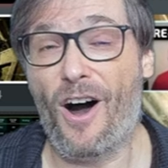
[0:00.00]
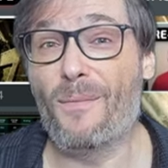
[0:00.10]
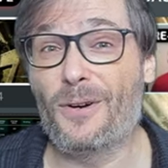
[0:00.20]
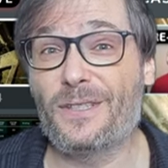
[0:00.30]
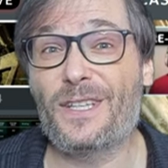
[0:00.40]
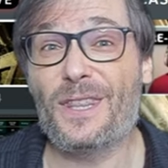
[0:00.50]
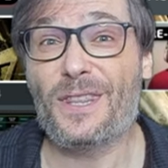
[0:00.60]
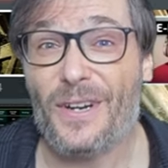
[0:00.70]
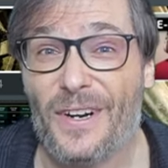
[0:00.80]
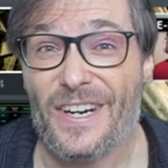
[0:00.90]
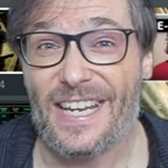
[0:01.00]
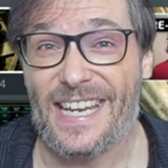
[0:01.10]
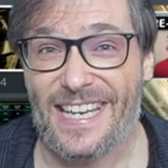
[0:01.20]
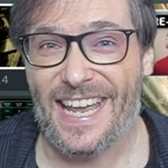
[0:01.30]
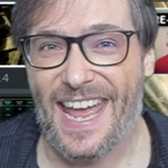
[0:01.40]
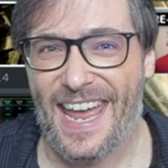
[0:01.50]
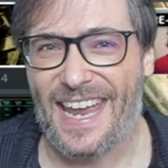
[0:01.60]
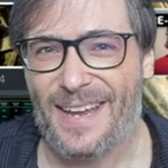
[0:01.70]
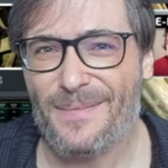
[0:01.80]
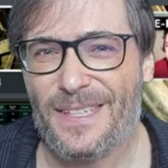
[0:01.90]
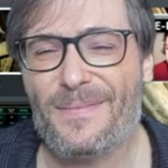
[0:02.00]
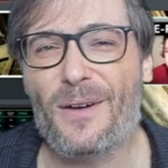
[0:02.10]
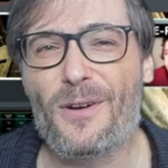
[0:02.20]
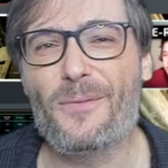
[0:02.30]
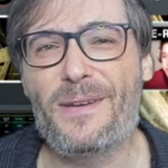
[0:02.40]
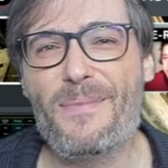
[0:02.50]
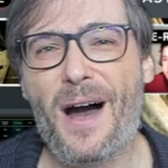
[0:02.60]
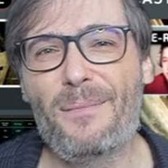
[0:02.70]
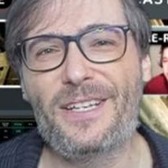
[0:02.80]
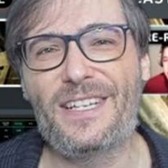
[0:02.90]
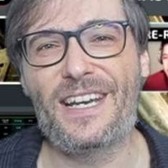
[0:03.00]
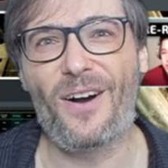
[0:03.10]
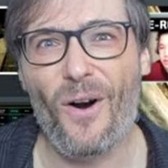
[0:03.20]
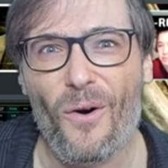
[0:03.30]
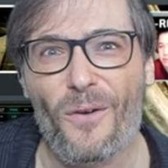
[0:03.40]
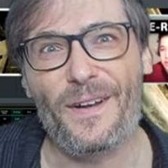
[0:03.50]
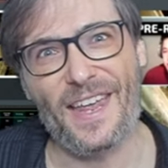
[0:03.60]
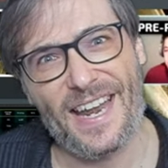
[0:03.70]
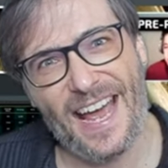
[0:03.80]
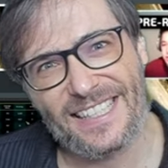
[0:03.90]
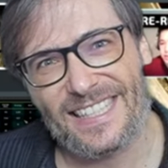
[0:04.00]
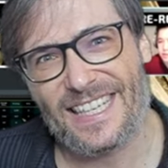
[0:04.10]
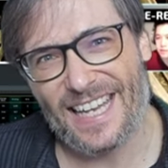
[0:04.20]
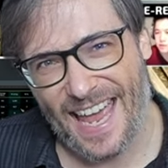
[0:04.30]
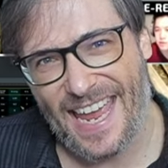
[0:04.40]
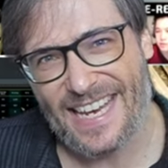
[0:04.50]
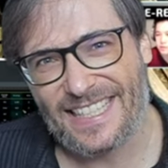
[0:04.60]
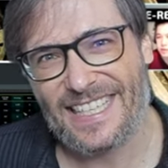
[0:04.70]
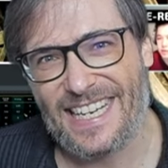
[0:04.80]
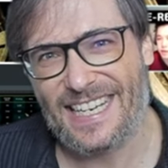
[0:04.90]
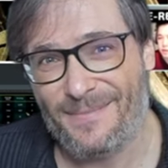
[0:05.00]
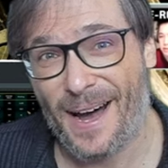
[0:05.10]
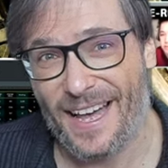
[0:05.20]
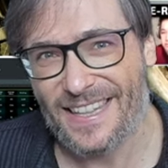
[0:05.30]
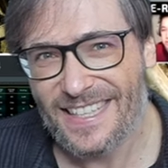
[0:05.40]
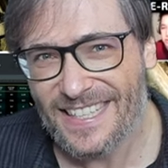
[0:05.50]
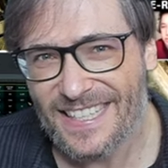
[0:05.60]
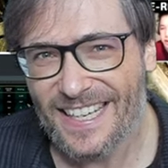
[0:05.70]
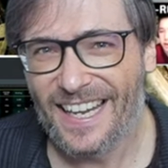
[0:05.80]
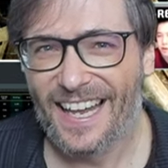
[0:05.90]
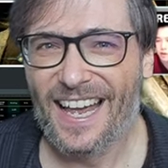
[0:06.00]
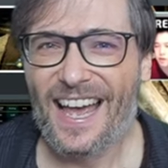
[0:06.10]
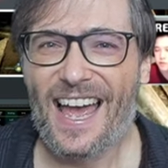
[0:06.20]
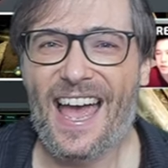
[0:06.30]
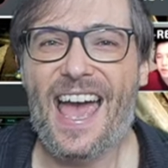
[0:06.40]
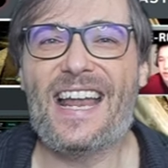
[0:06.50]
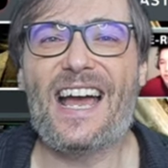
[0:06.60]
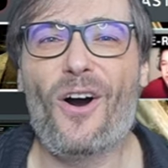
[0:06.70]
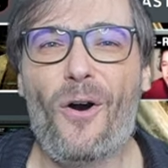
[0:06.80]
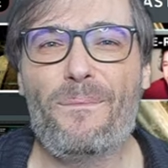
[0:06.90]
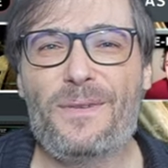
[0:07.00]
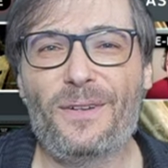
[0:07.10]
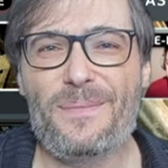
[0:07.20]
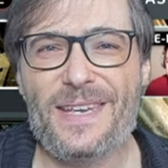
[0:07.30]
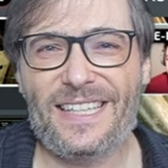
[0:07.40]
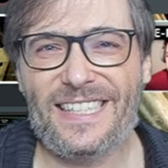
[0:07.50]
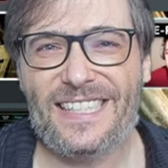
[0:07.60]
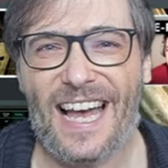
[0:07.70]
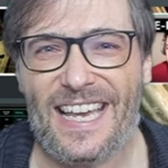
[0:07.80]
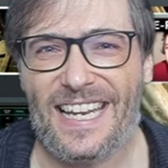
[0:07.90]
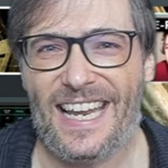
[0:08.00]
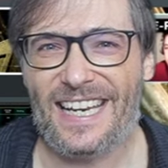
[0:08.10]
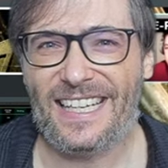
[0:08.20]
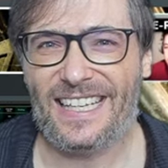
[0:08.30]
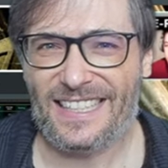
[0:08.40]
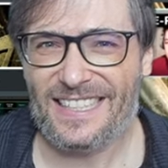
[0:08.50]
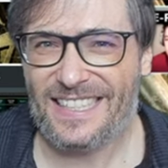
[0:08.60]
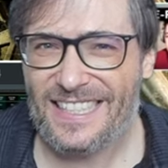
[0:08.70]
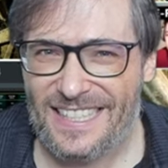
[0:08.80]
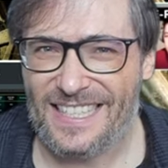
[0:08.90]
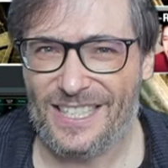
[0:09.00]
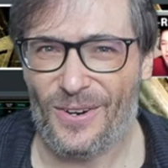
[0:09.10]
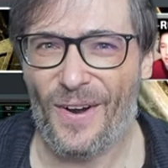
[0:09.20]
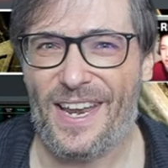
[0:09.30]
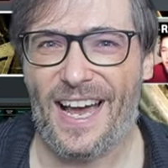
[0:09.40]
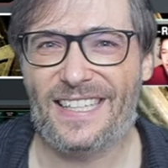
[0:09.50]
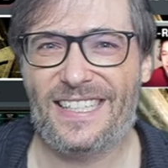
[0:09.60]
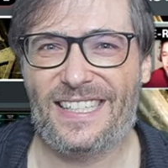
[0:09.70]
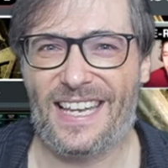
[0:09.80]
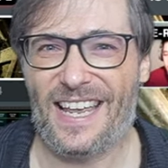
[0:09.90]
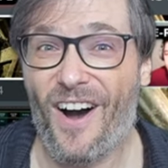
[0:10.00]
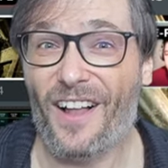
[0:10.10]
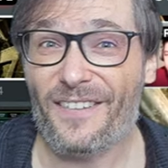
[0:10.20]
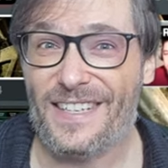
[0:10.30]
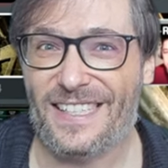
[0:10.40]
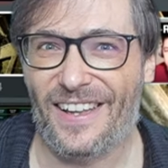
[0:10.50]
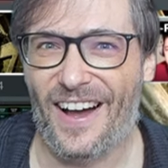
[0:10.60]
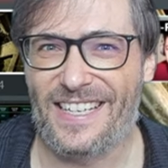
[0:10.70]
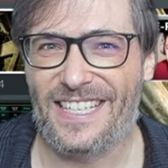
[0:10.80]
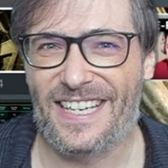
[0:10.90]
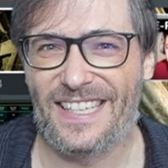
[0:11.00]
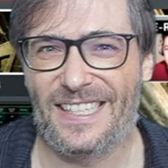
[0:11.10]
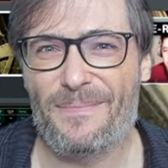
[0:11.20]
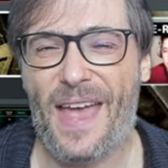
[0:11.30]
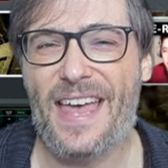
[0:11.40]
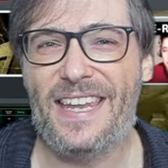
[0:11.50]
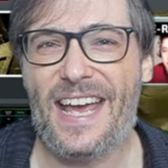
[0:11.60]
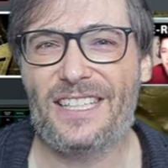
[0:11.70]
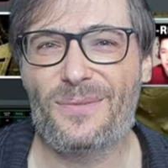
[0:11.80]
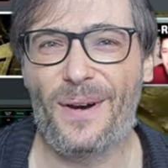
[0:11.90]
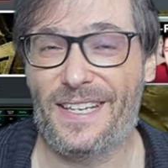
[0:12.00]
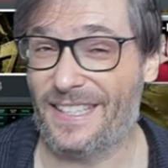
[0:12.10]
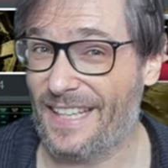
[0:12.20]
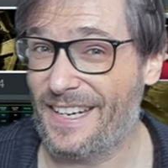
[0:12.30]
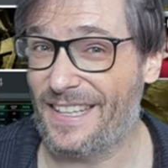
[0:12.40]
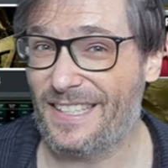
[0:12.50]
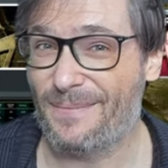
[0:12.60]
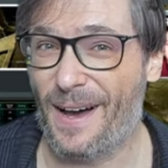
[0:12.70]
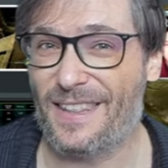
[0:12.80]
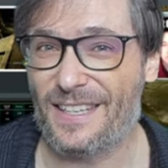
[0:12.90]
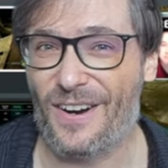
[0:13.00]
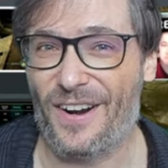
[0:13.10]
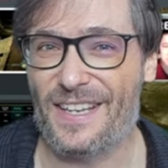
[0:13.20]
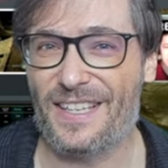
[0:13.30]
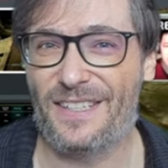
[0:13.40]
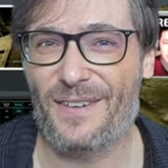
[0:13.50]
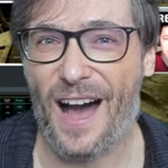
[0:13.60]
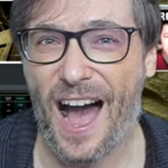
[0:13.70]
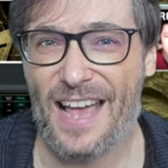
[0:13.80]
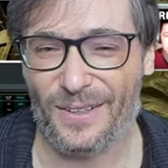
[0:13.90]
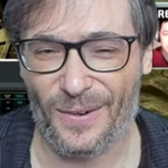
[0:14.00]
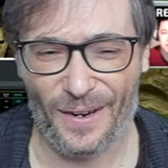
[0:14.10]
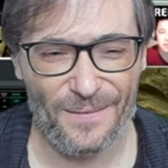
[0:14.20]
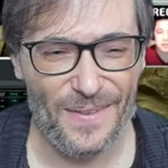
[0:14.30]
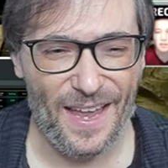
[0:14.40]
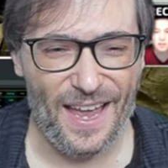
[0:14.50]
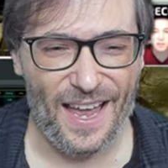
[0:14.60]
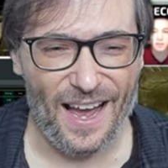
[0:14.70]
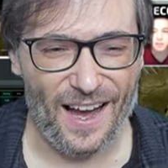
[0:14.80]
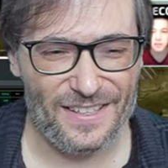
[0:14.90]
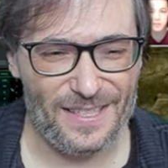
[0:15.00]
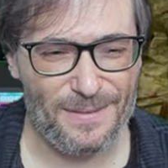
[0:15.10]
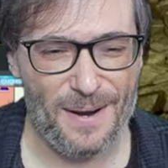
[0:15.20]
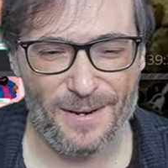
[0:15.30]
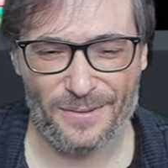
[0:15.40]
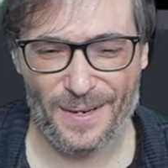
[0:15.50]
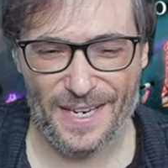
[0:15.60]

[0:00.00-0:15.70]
almost 30 games that we will be publishing over the next 18 months. And I hope you'll be excited and Join us in all of these launches, and the next one is later this month, Guardians of Hyelore, on September